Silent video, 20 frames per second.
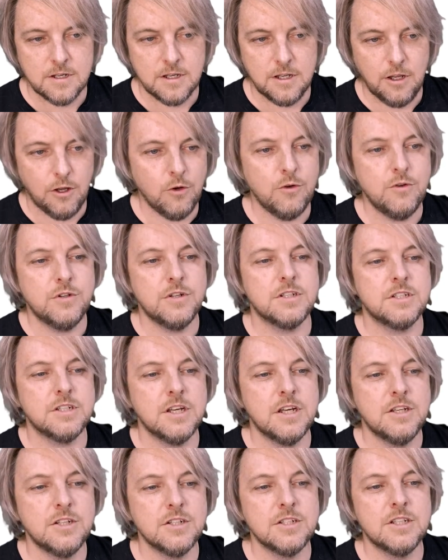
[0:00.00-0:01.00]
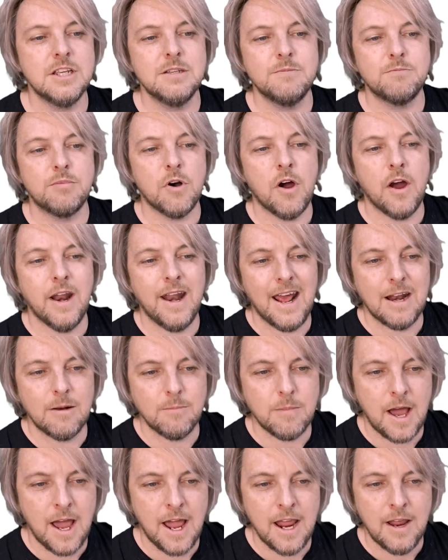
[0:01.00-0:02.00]
Yahusha teaches his bride how to
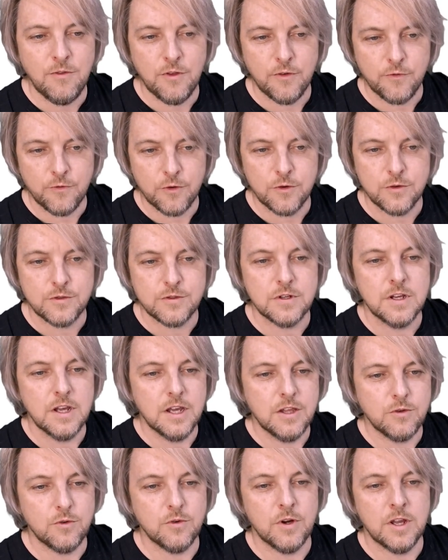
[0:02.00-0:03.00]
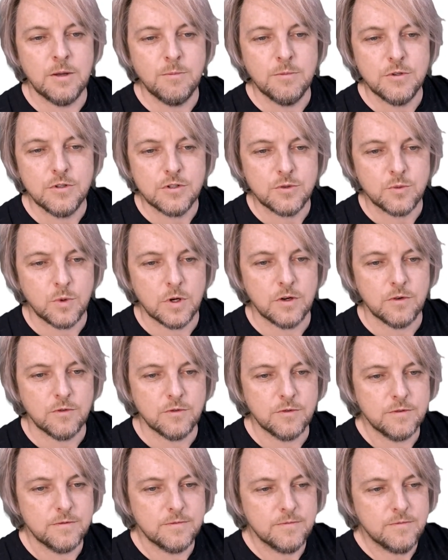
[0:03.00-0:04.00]
behave the fruits through Hebrews 12.
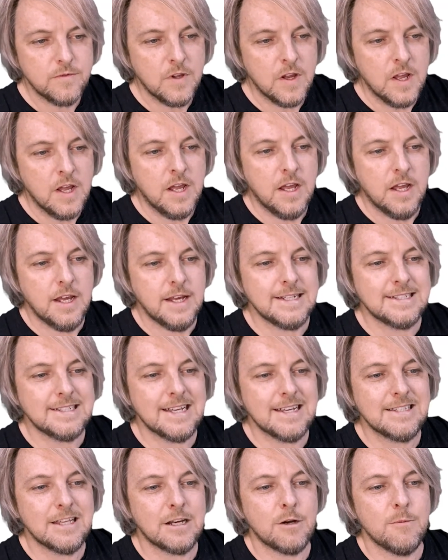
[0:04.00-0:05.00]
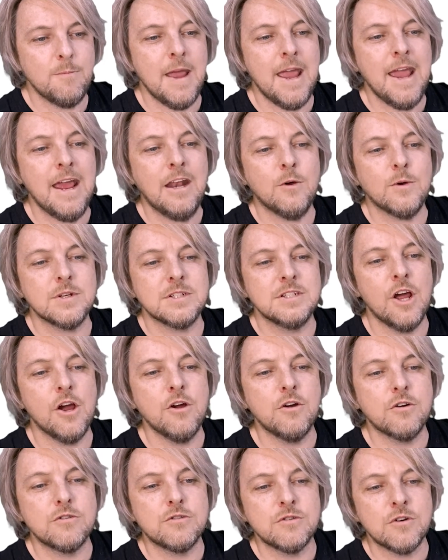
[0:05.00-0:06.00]
He says that a man who has no
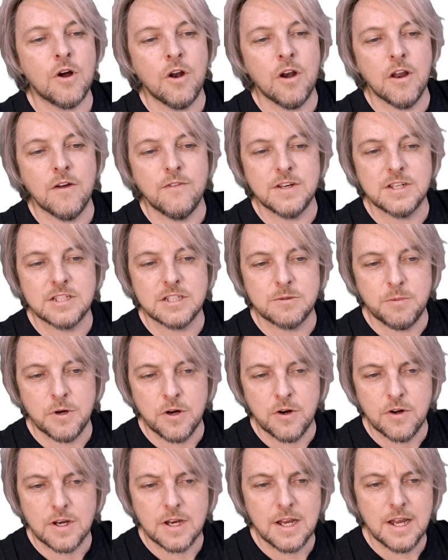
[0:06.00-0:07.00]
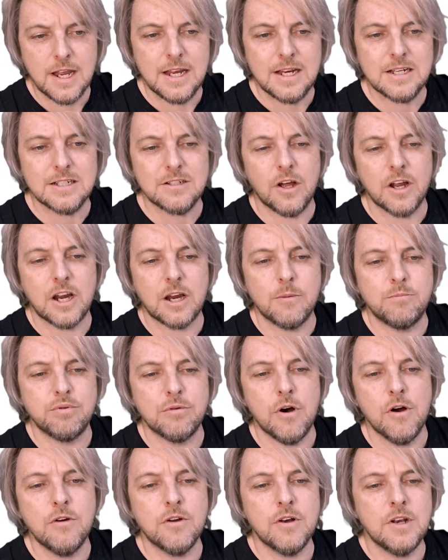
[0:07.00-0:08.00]
control of his spirit is like a
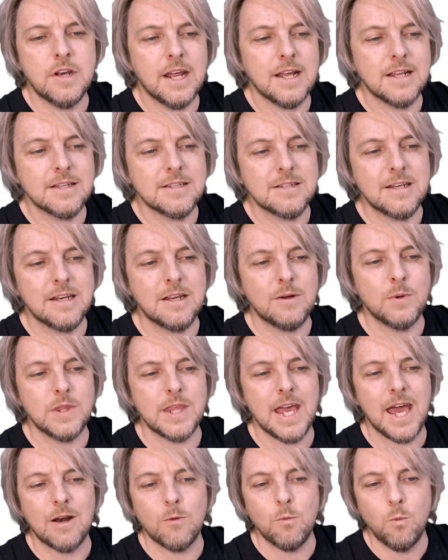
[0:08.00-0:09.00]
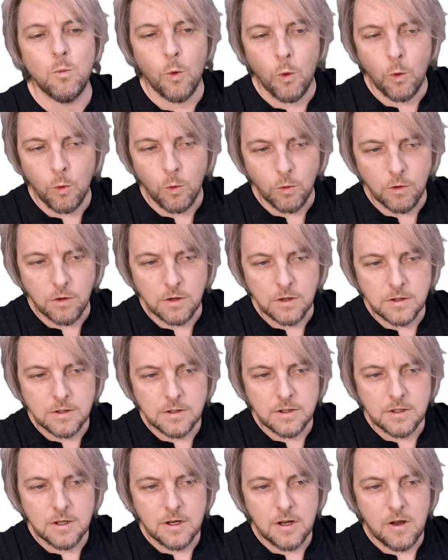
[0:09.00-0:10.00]
broken down city without a wall.
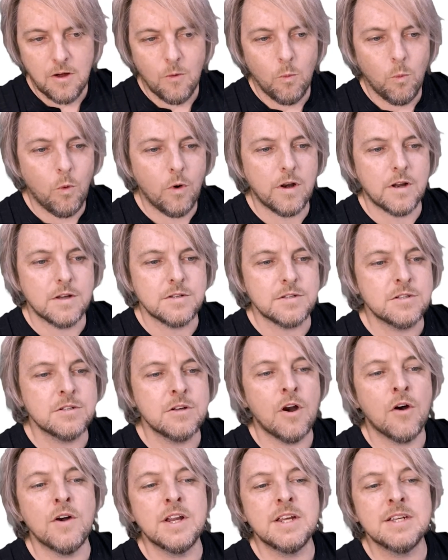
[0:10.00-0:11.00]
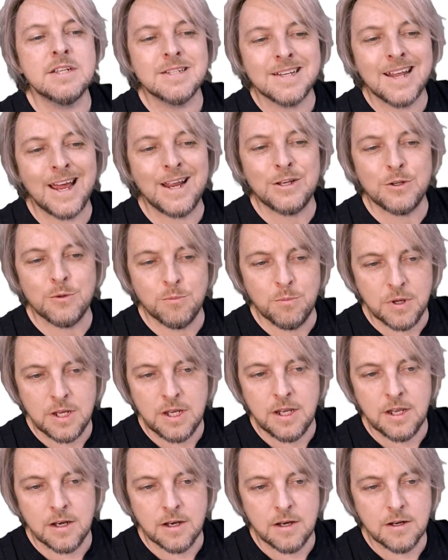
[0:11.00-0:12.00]
What a sorry state to
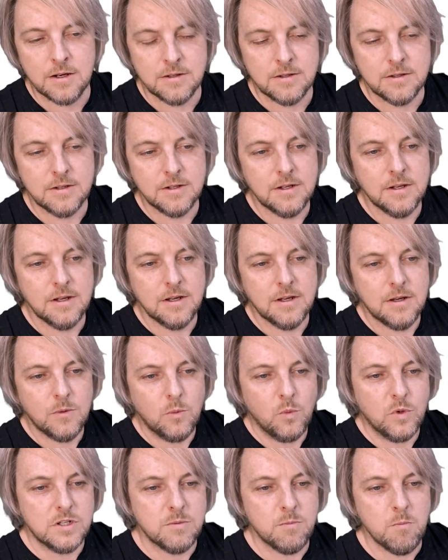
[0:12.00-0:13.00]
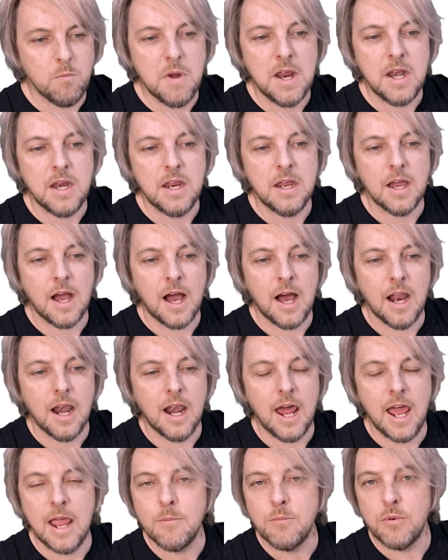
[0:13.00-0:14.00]
be in, which many are
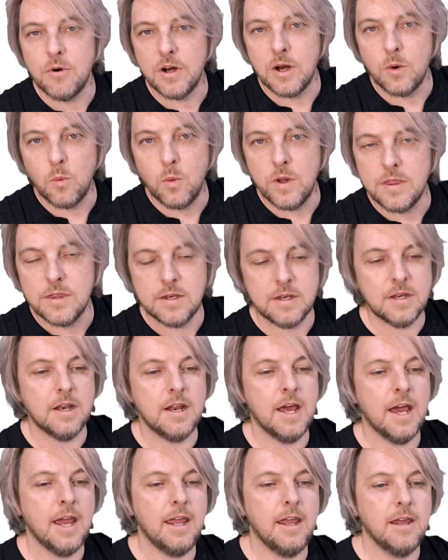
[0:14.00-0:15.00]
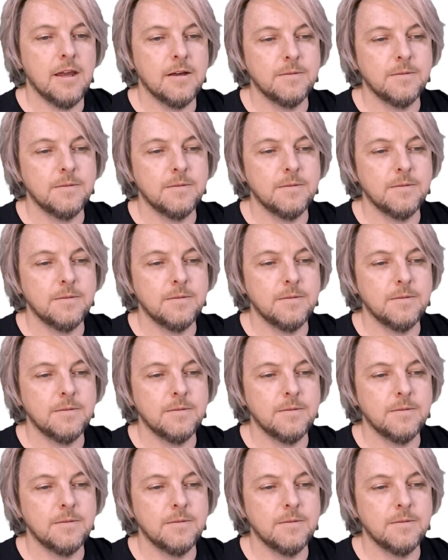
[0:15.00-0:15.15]
labouring with today.